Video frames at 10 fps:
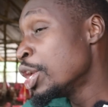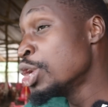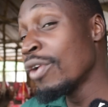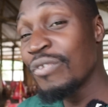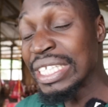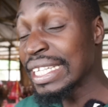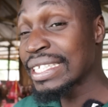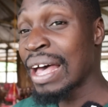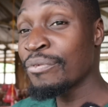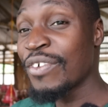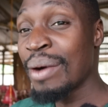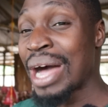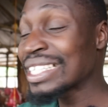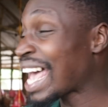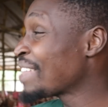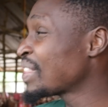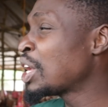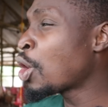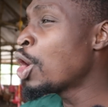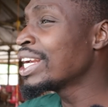You'll visit some farmers and
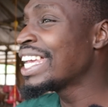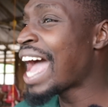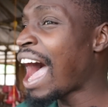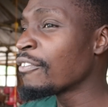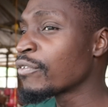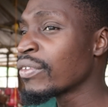they'll only have